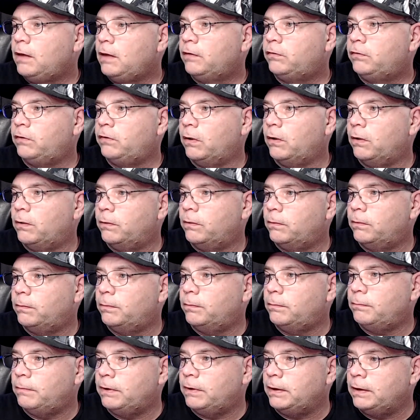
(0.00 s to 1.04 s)
So,
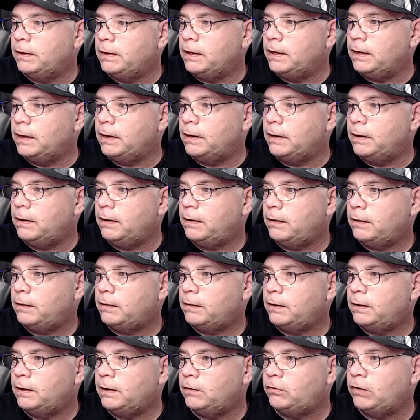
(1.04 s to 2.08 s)
but then
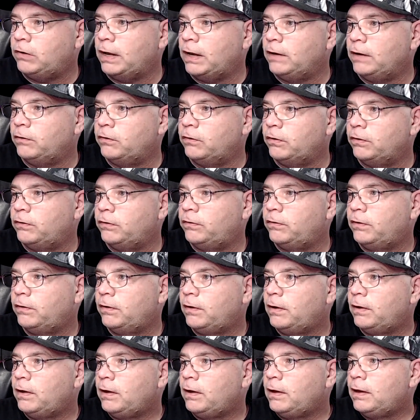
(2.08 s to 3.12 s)
it changes.
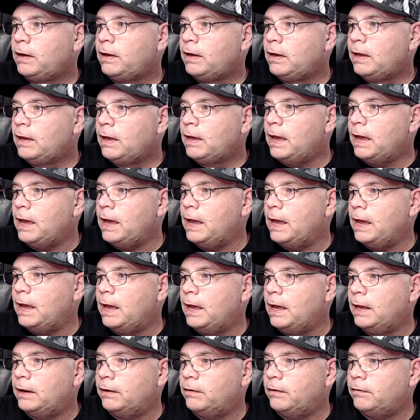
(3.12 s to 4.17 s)

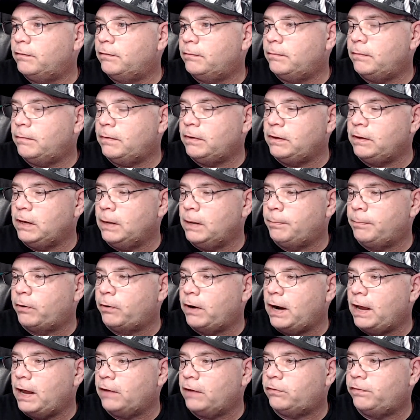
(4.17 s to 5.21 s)
And the
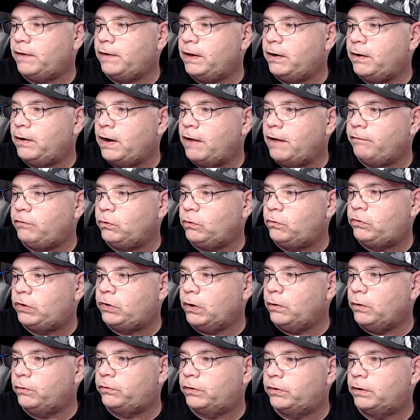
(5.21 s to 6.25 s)
Emperor asks Vader, have you
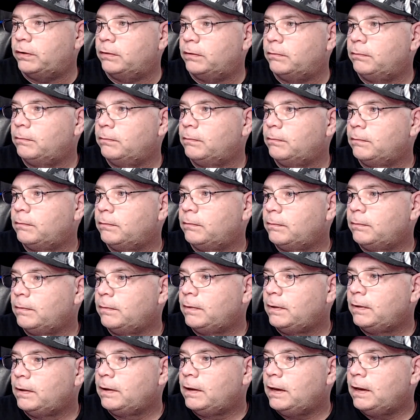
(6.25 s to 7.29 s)
chosen?
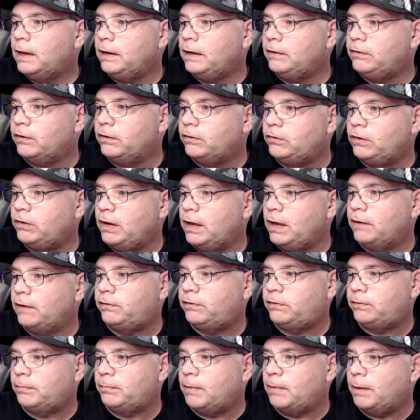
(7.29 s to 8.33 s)
And he says,
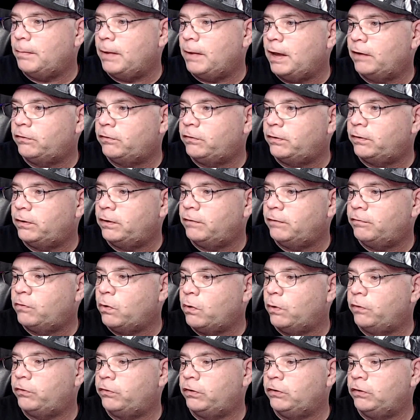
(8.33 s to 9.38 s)
yes, my master. And of
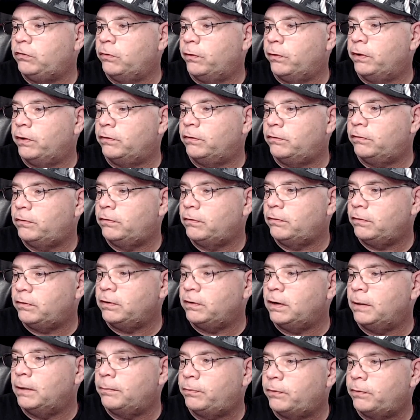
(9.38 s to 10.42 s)
course he joins
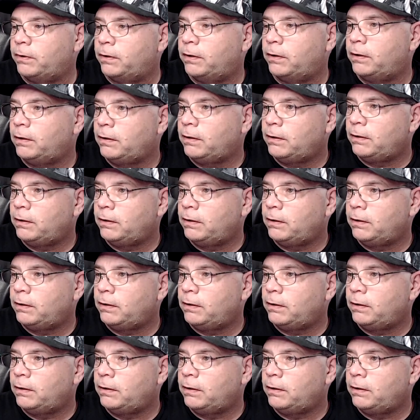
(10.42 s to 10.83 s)
the Emperor.